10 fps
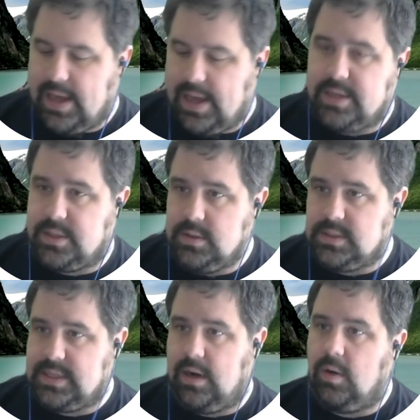And it
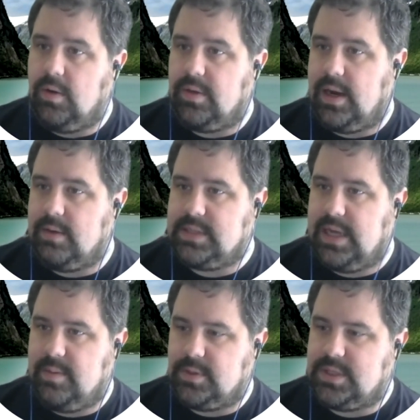turns out that I was
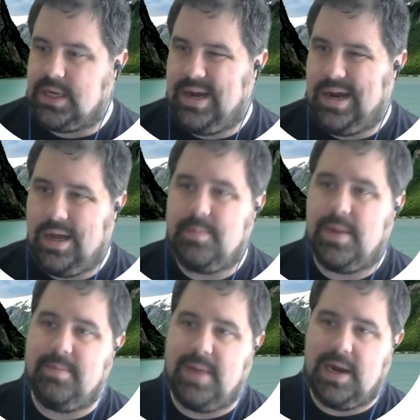able to cut
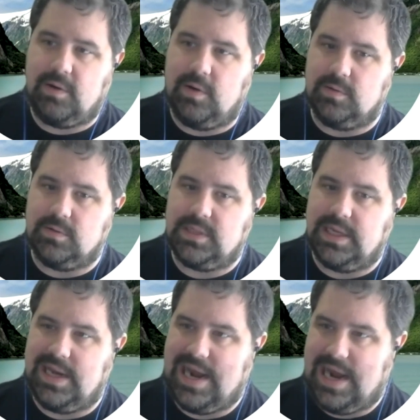my macros
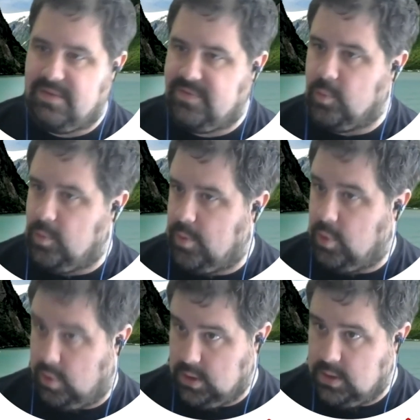in half or
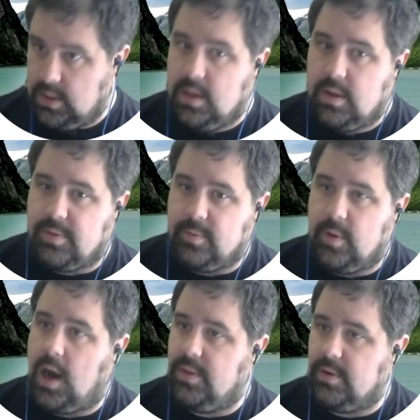more through
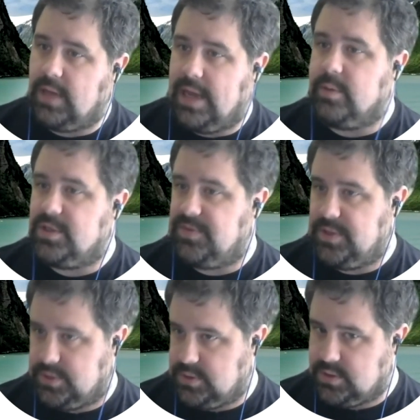other language
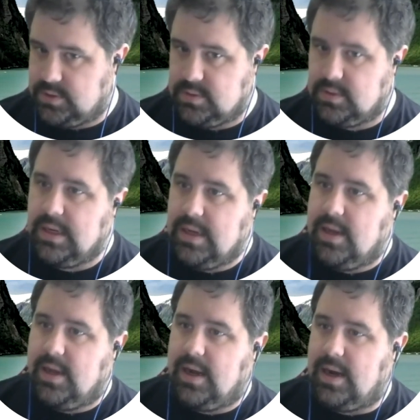features.
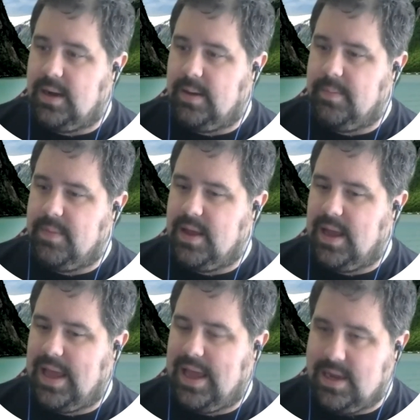And
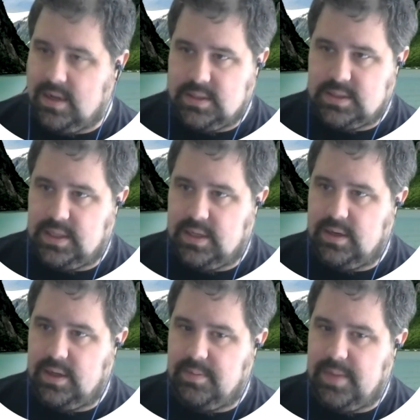
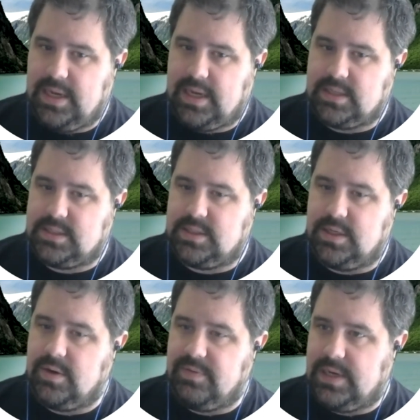in many cases, you
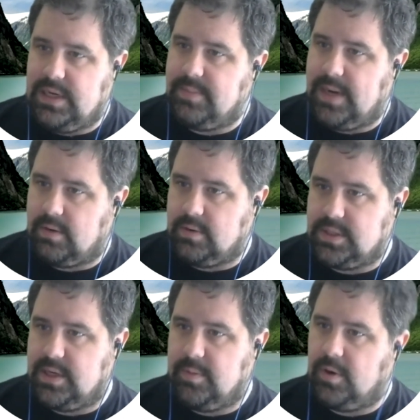don't even need macros
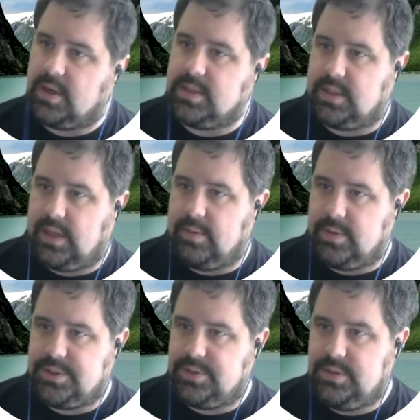anymore because the
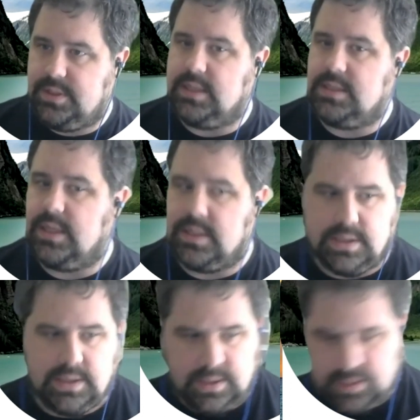language does things
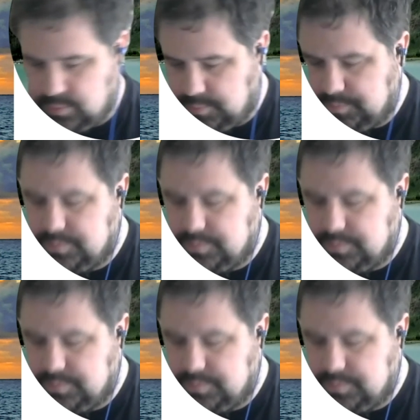it didn't do.